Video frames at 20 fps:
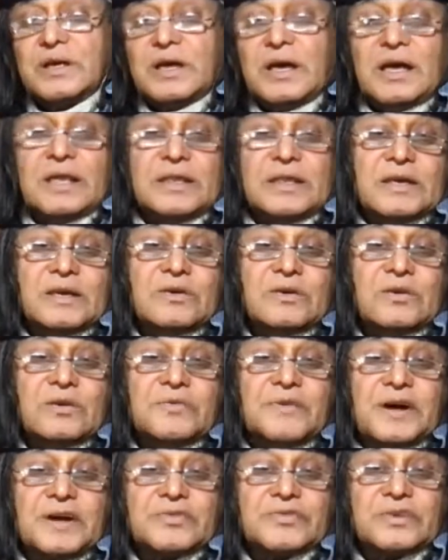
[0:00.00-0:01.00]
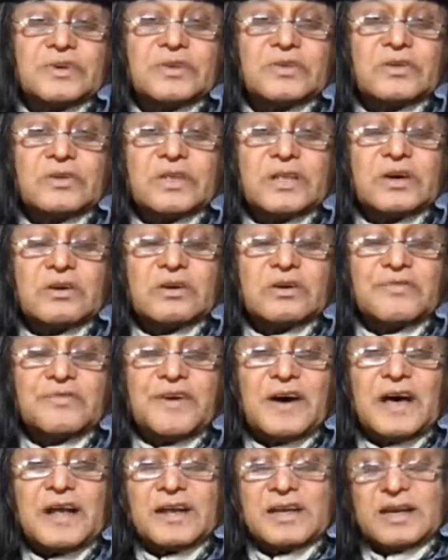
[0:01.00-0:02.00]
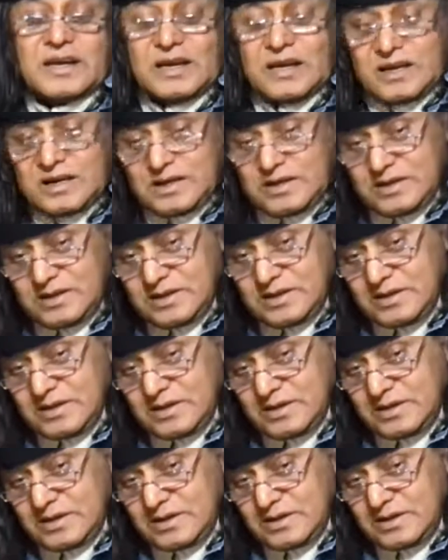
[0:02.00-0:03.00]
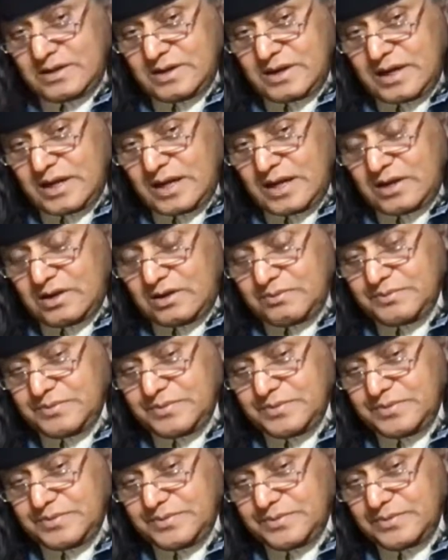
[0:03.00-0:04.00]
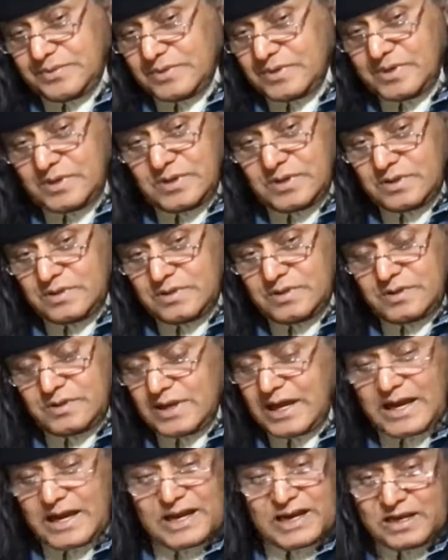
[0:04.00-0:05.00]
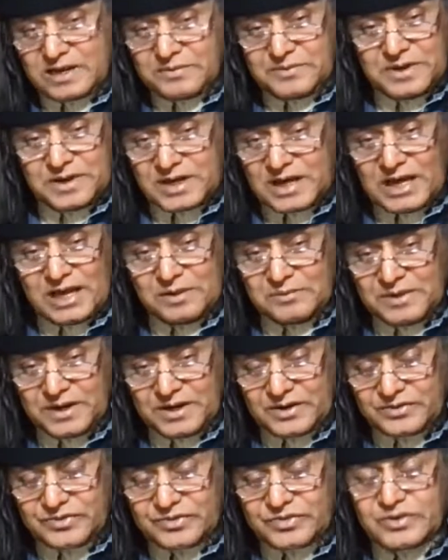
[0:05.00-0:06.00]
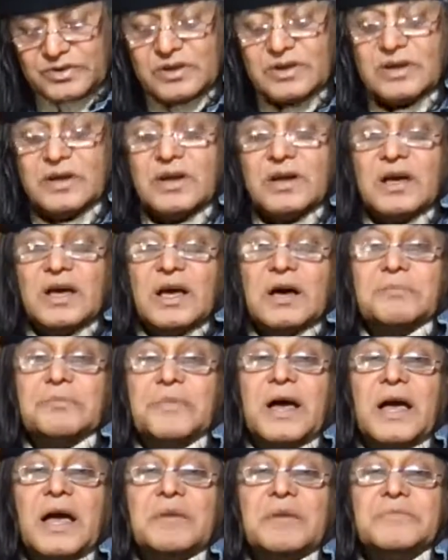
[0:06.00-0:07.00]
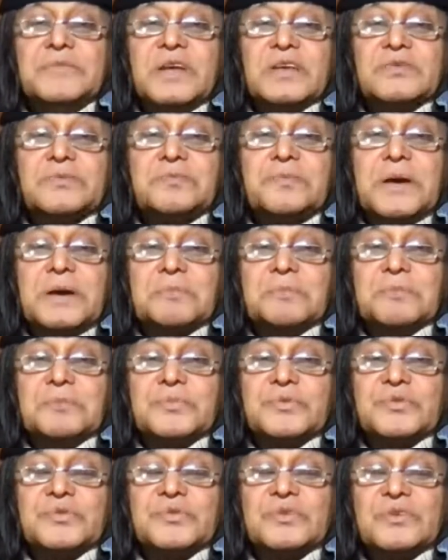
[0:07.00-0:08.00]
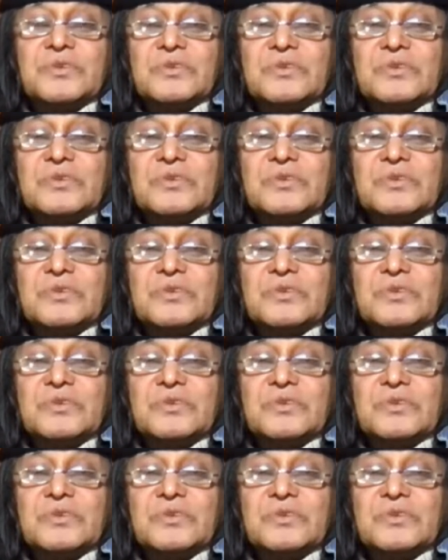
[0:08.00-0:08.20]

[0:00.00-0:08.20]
And the universities or the conferring kind of academic elements have behaved as pimps